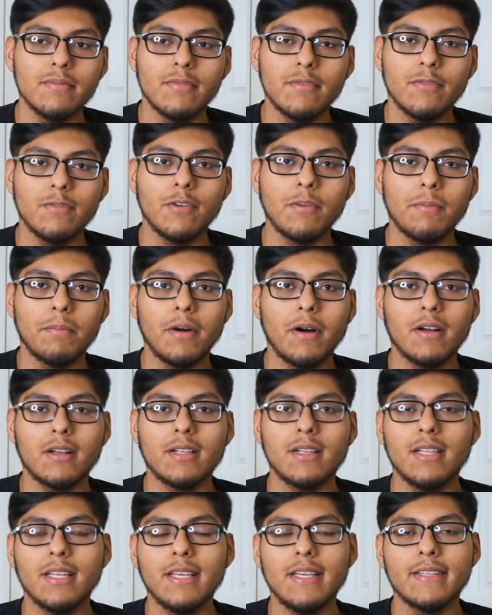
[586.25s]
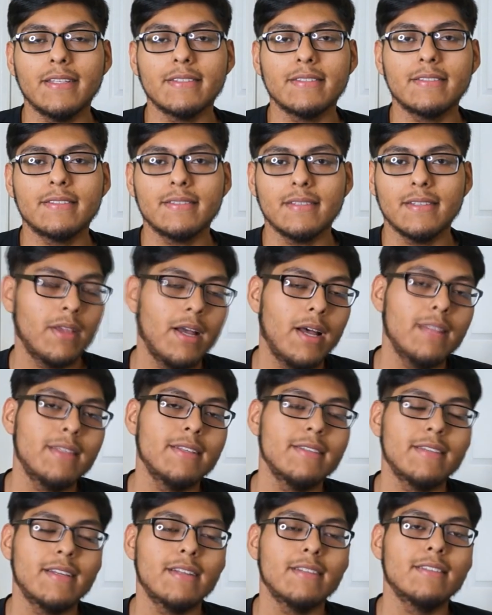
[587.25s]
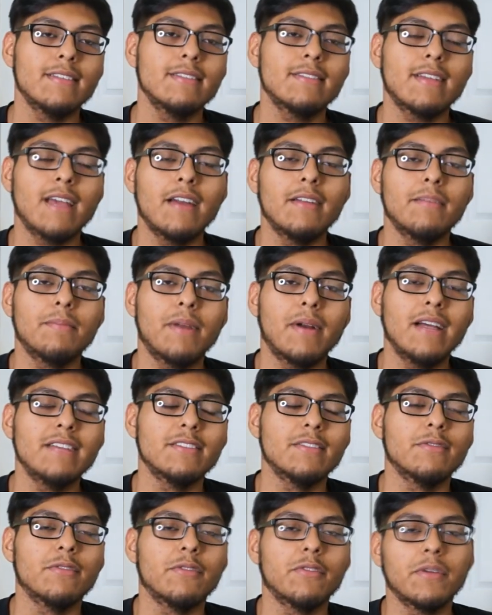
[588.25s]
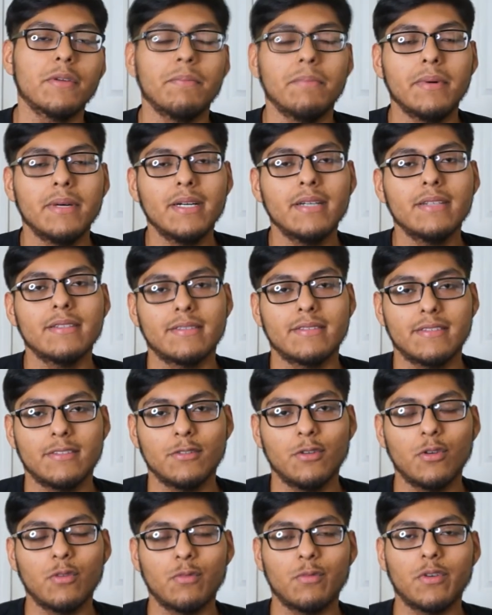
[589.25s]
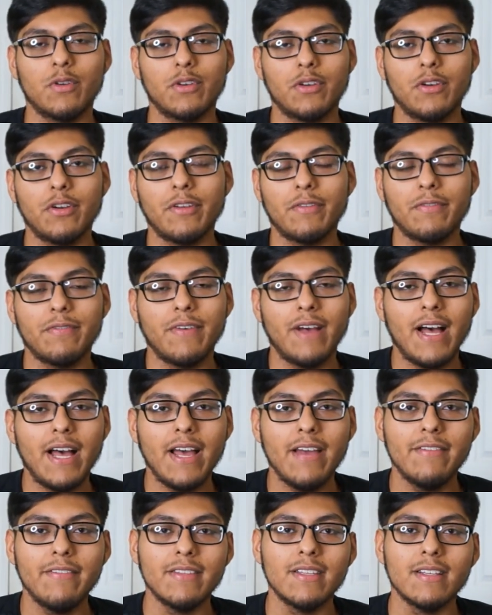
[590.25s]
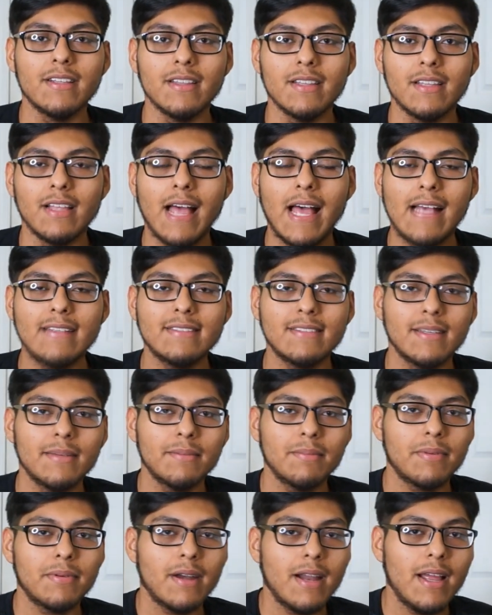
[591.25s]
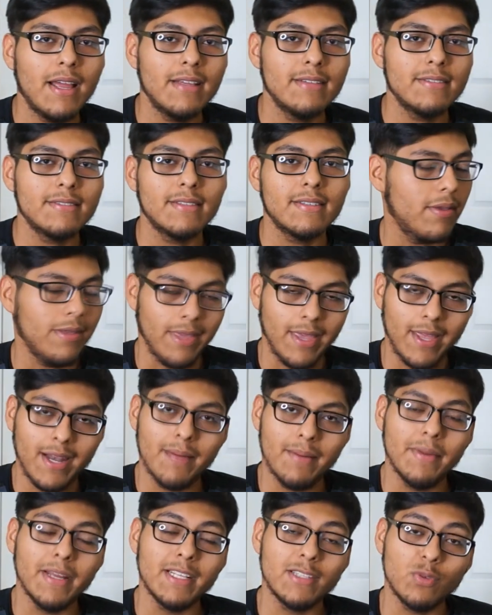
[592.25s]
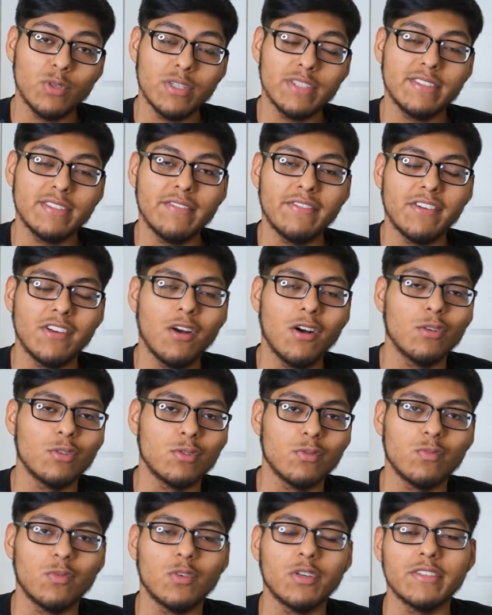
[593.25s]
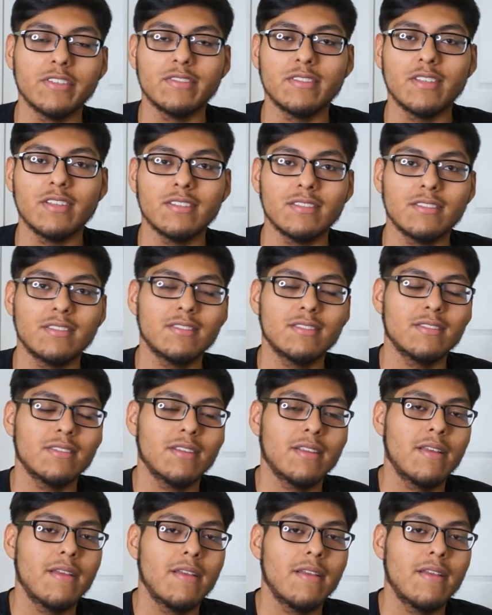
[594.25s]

football cleats. Got these at a discounted price of $3. Sold them for $35, the asking price, and I made $27.40